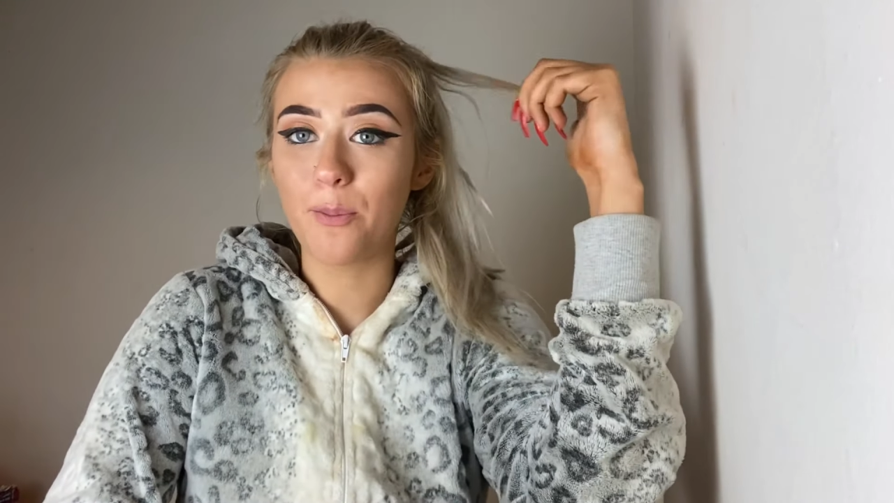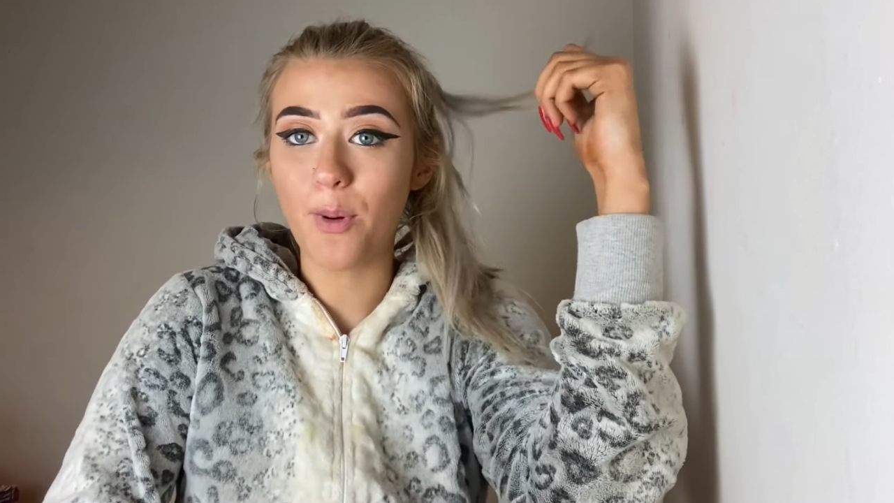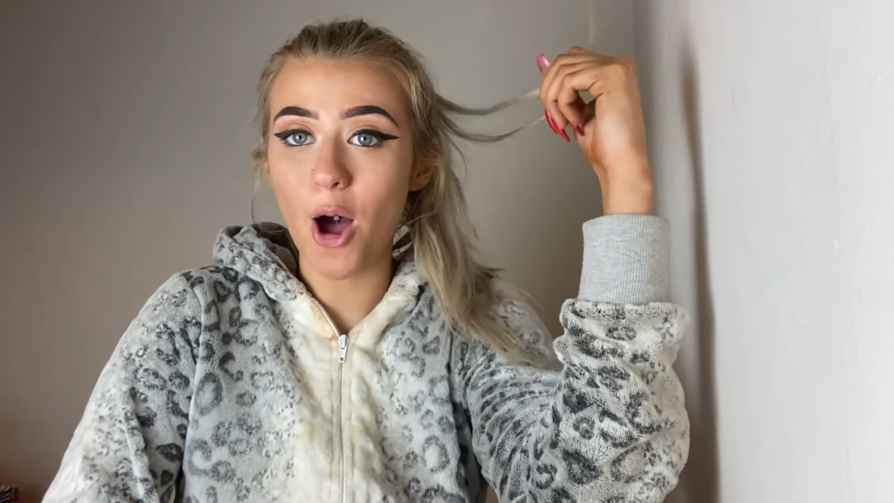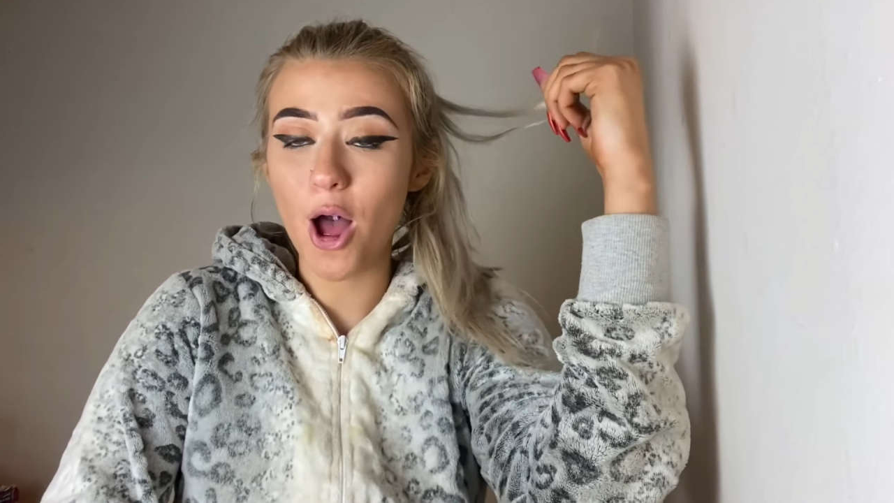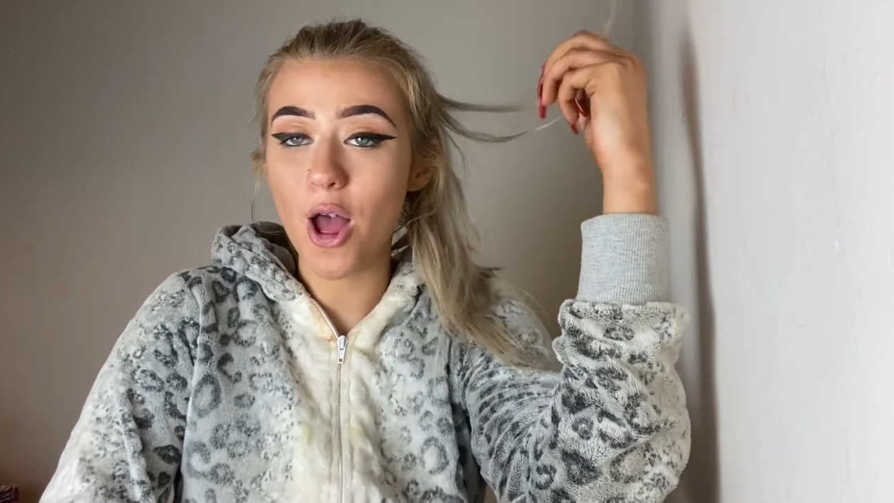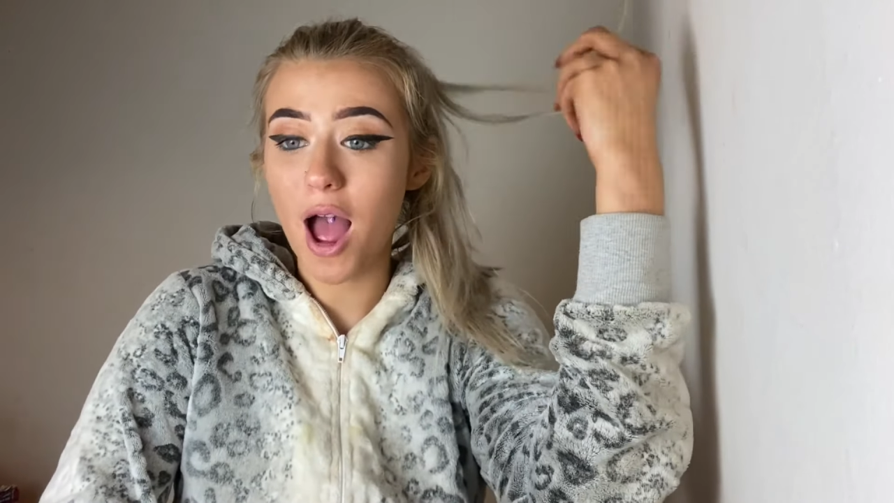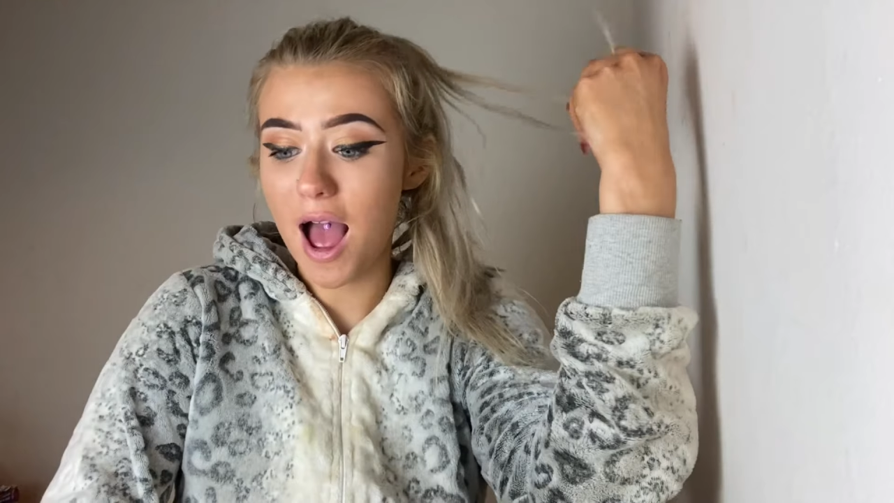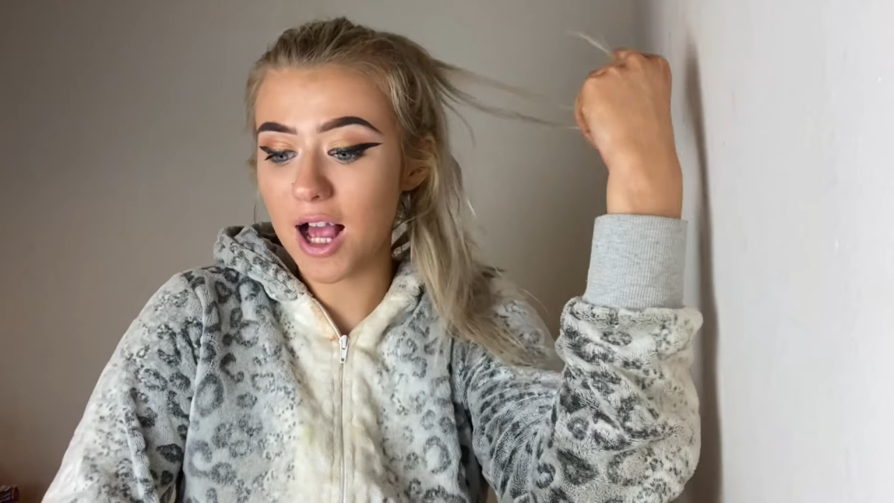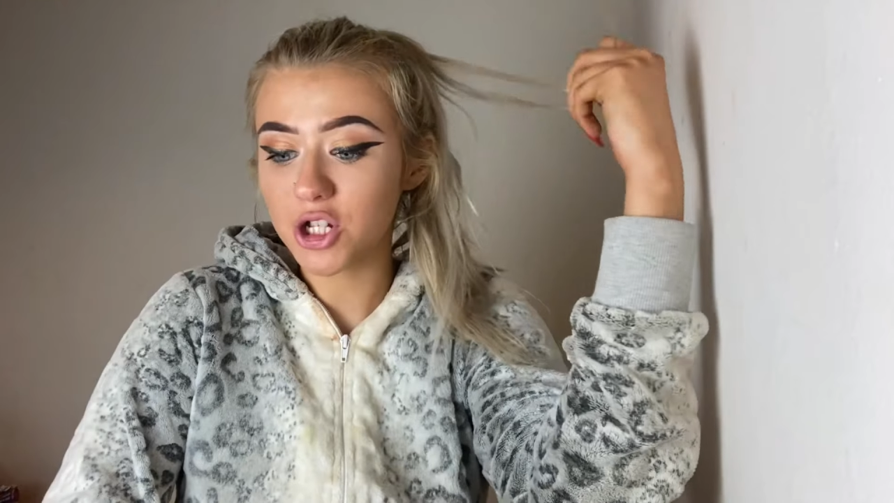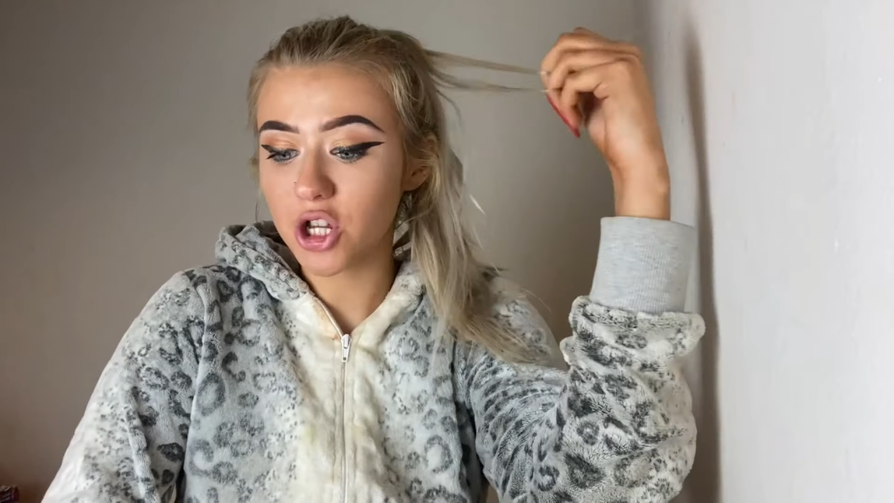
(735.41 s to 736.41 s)
but I
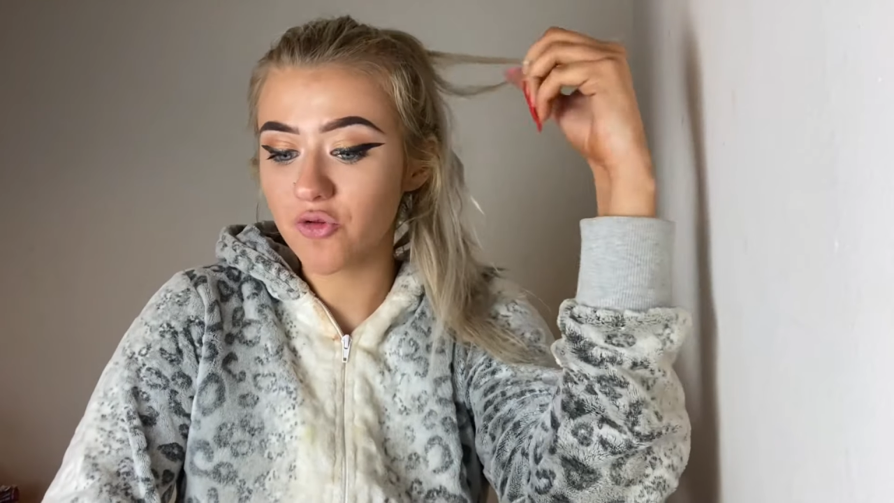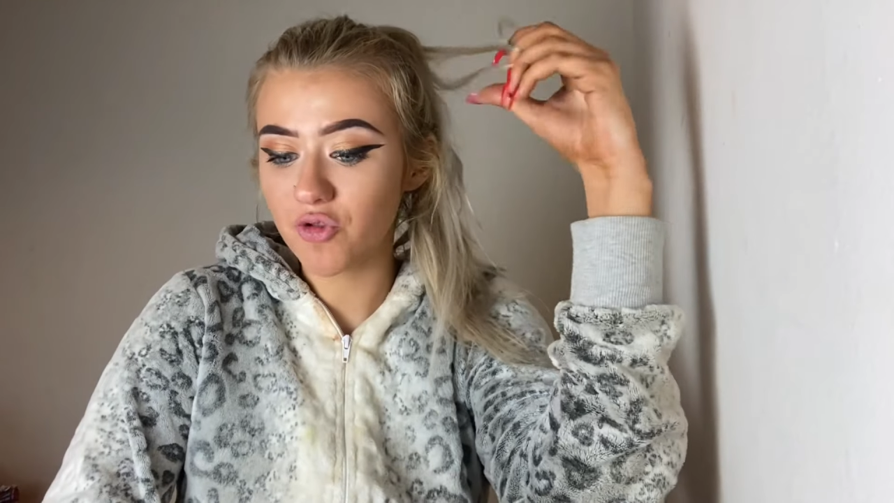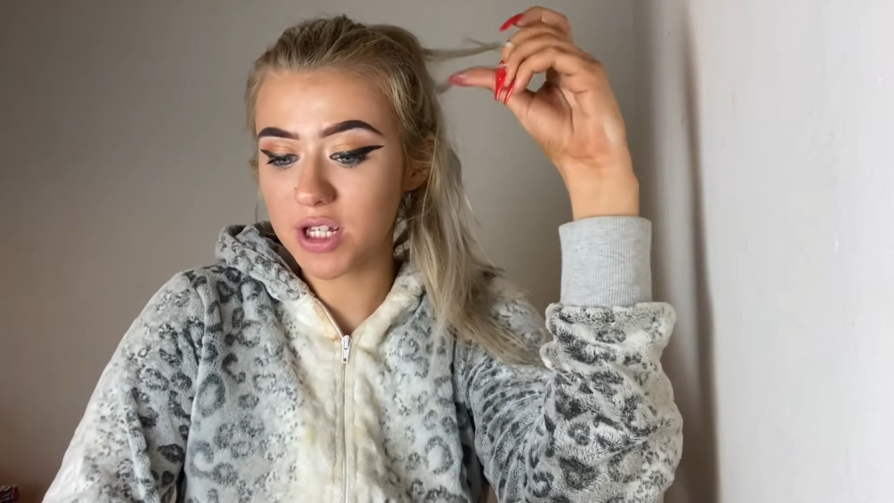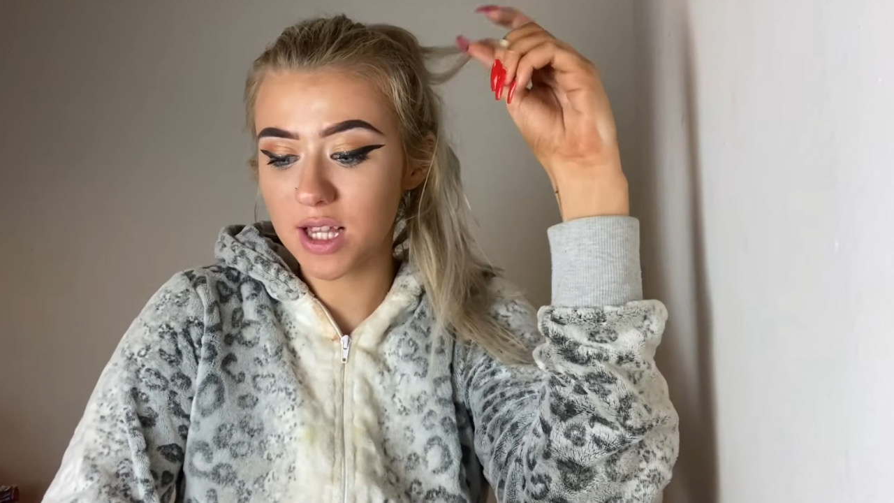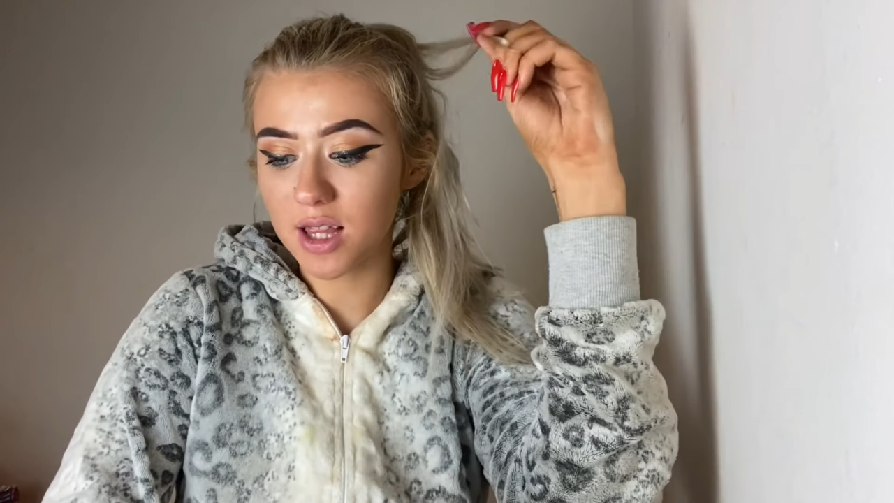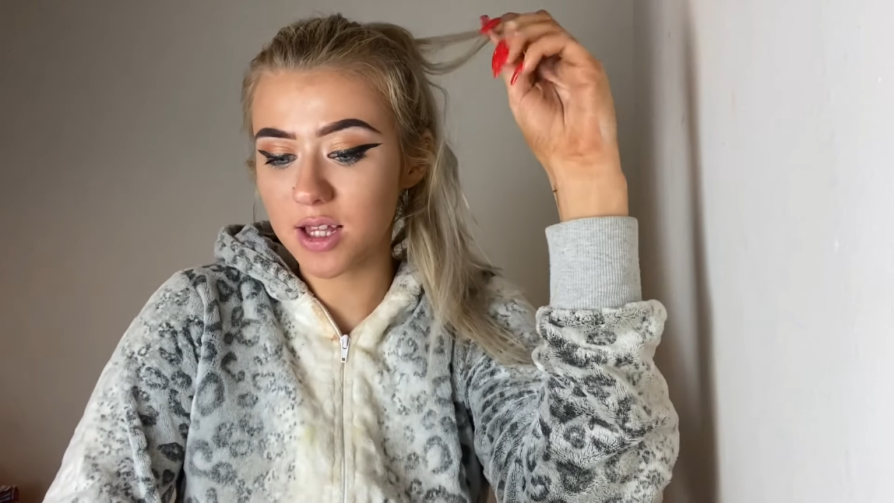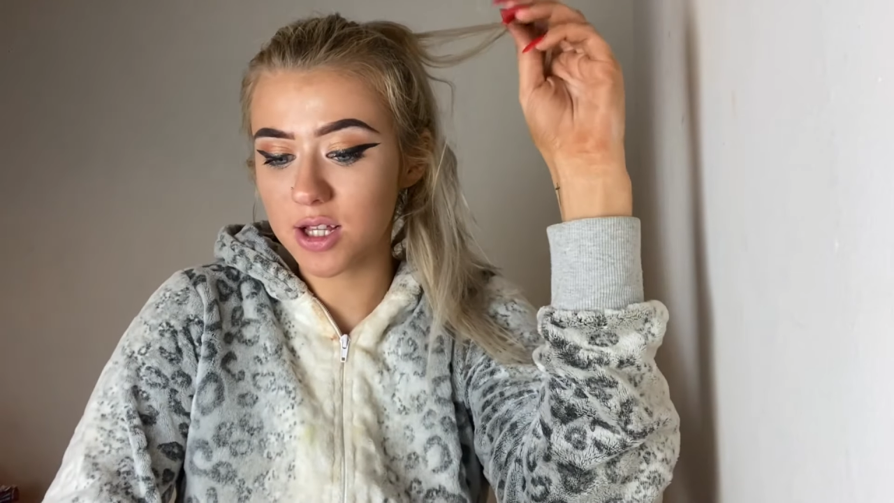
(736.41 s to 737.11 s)
actually recently